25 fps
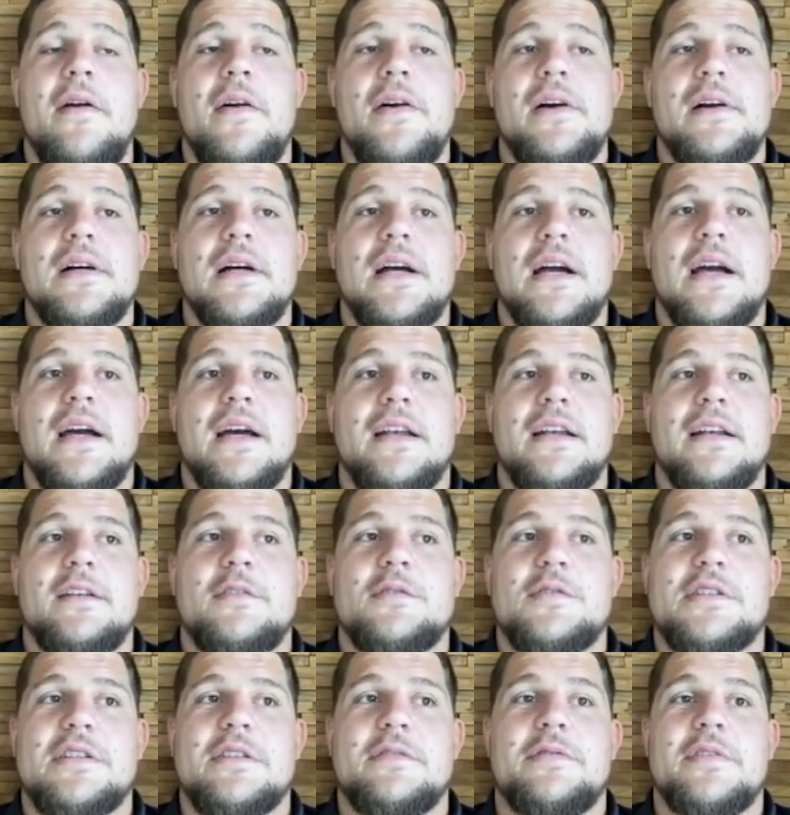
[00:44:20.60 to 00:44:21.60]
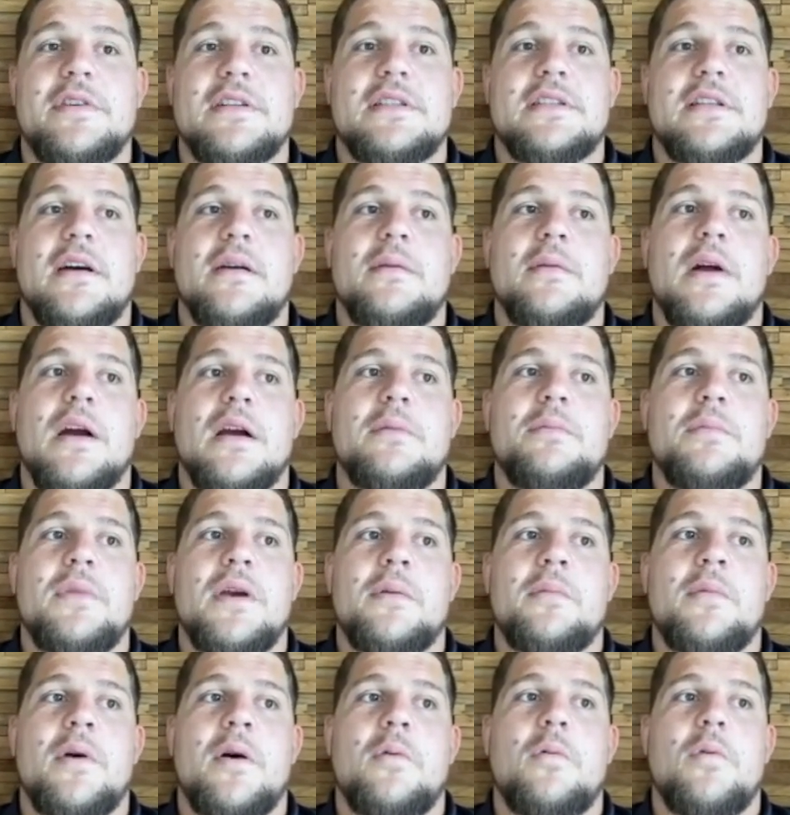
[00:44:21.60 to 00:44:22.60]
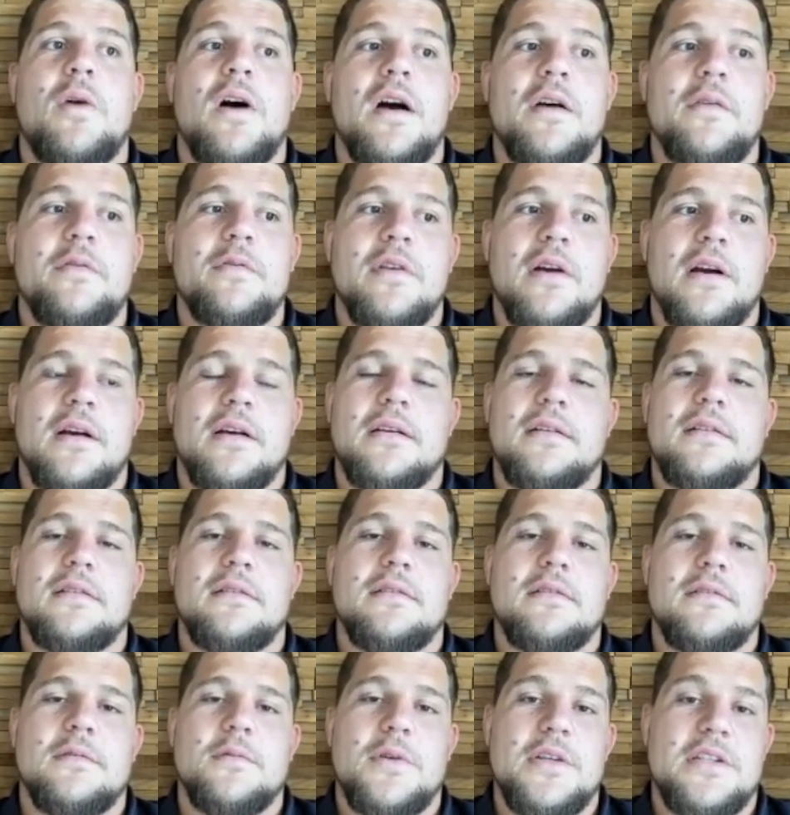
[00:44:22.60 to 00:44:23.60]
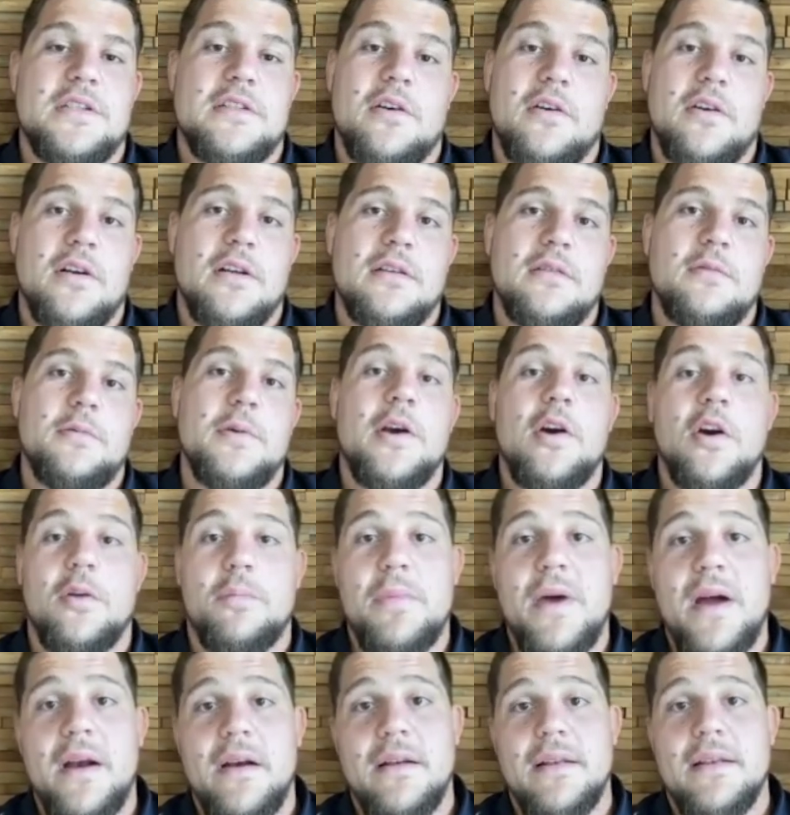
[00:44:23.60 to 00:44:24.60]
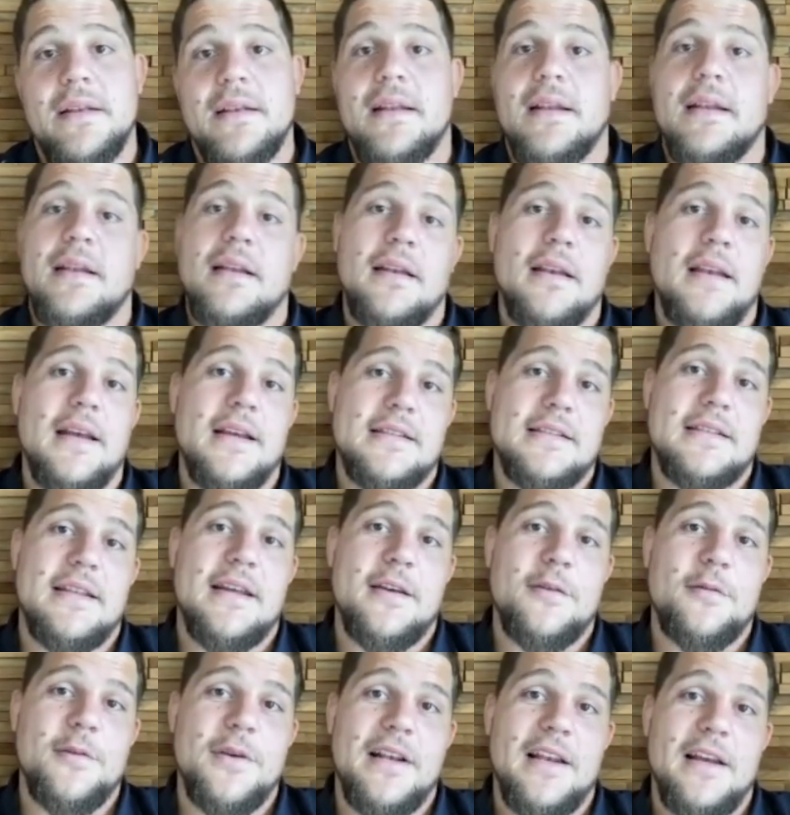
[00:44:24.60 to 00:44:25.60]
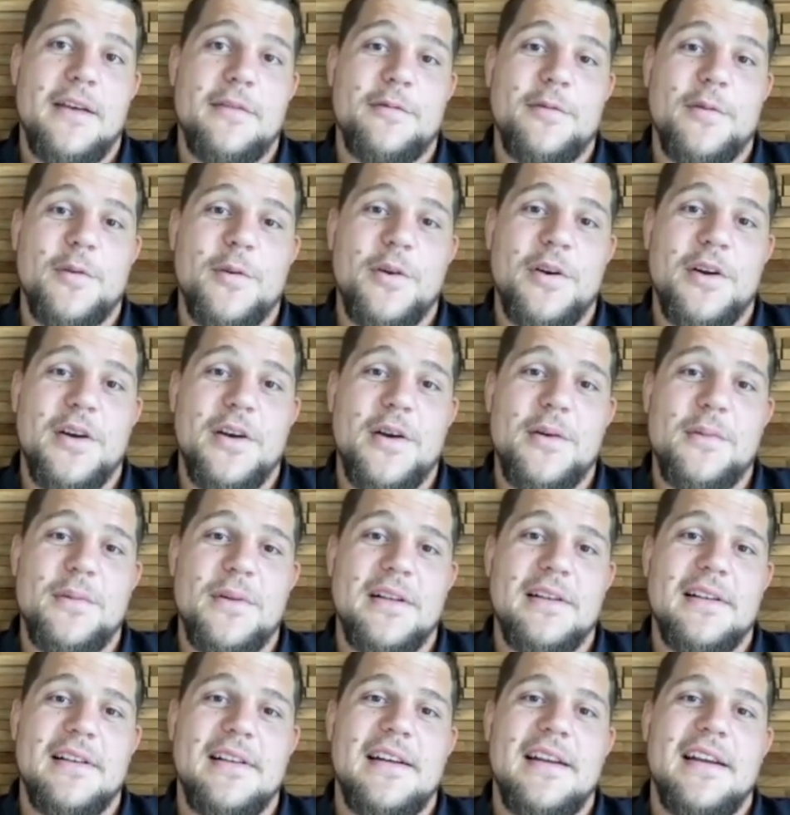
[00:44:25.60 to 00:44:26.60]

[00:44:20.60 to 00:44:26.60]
And it was the first time, me and my wife, we got married, and then the next day we left for Grenoble.